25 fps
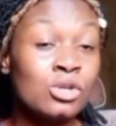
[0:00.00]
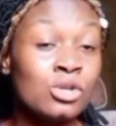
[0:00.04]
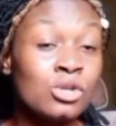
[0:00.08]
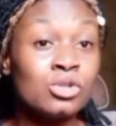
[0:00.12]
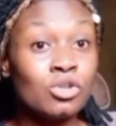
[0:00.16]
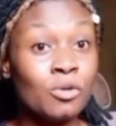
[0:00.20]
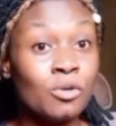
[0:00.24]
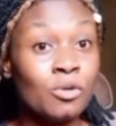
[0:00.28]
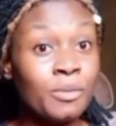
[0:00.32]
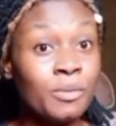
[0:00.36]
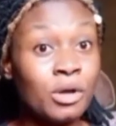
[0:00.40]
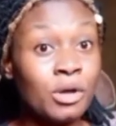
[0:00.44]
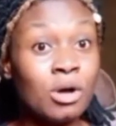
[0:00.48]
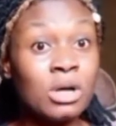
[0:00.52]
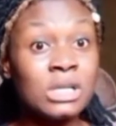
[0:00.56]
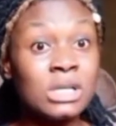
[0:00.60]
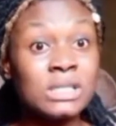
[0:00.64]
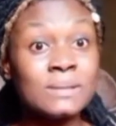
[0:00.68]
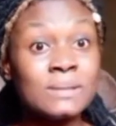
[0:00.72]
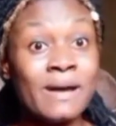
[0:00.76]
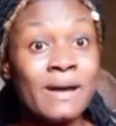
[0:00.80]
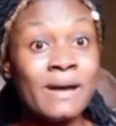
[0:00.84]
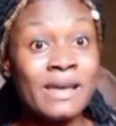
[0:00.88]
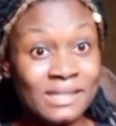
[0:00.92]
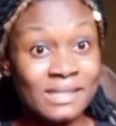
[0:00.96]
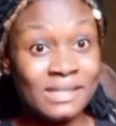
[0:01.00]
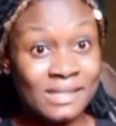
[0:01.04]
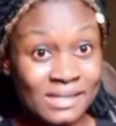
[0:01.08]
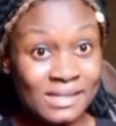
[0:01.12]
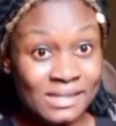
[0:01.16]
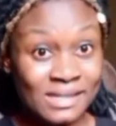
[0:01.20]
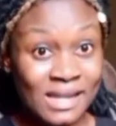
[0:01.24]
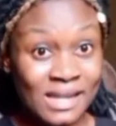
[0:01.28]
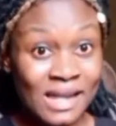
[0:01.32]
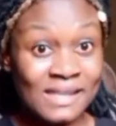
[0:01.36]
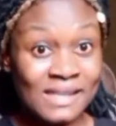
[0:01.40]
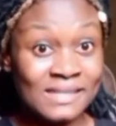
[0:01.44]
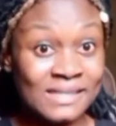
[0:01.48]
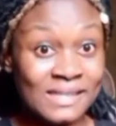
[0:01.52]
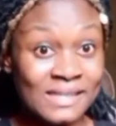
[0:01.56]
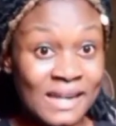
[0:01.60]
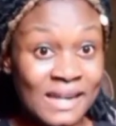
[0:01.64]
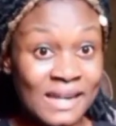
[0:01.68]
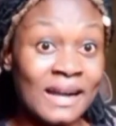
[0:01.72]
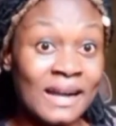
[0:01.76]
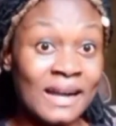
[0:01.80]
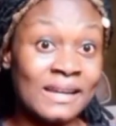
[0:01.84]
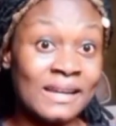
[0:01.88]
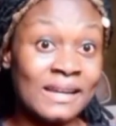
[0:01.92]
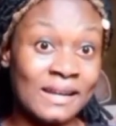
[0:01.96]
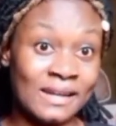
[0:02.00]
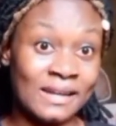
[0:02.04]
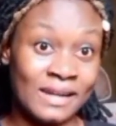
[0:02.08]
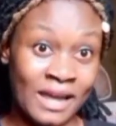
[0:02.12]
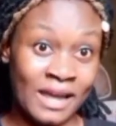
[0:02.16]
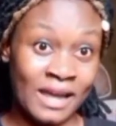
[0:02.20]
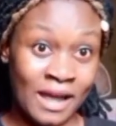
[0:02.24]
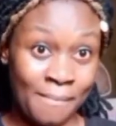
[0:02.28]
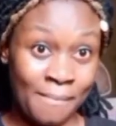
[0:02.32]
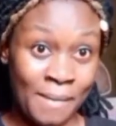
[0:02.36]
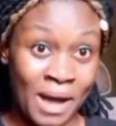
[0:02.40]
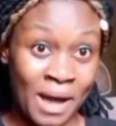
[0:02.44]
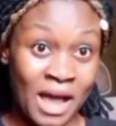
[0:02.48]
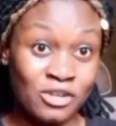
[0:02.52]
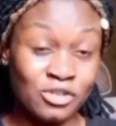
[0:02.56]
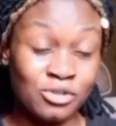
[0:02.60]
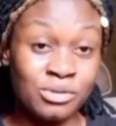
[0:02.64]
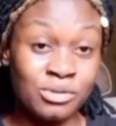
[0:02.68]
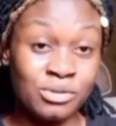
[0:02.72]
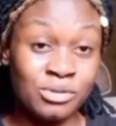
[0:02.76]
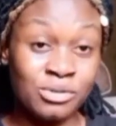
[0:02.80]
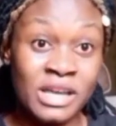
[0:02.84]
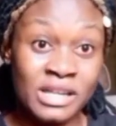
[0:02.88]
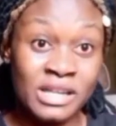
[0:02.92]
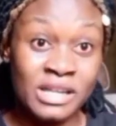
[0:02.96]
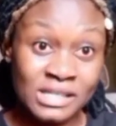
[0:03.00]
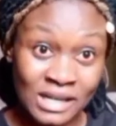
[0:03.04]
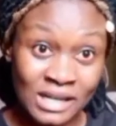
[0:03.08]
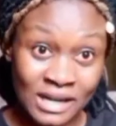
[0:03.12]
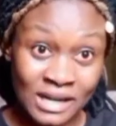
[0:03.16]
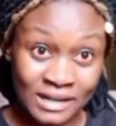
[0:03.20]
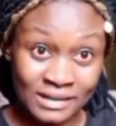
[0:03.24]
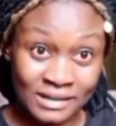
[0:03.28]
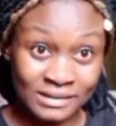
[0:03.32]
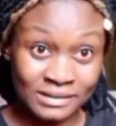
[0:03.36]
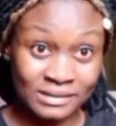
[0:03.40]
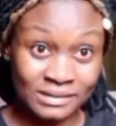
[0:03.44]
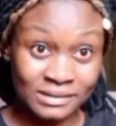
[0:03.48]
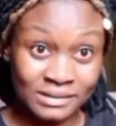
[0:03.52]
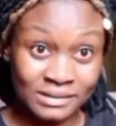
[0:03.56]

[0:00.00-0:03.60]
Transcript: So because my sister is darker than I am, I should hate her.